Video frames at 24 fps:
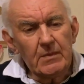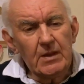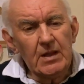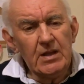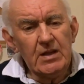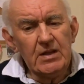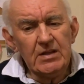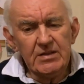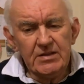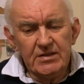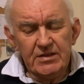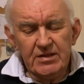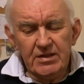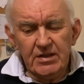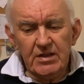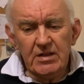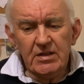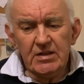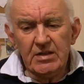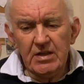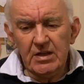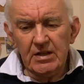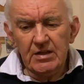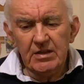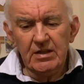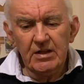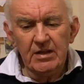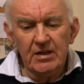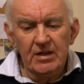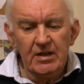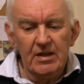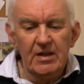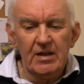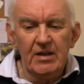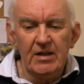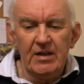it did
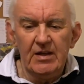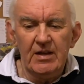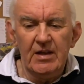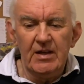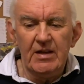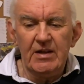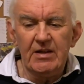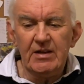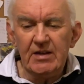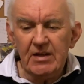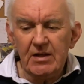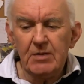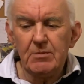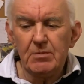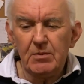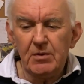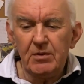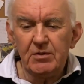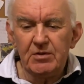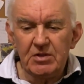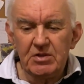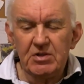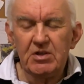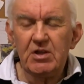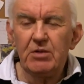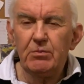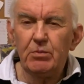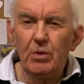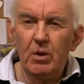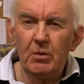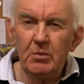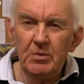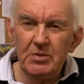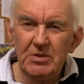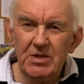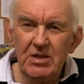enable you to see
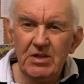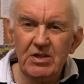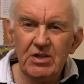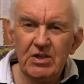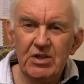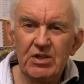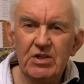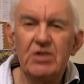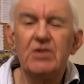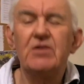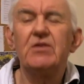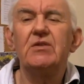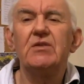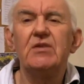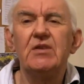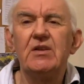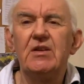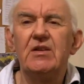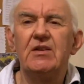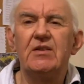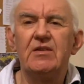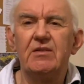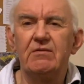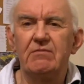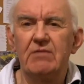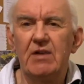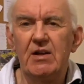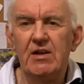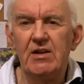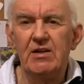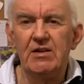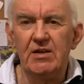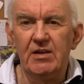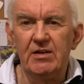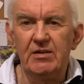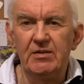what was inside the
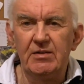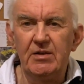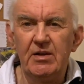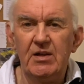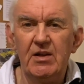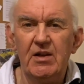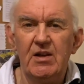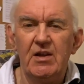radio.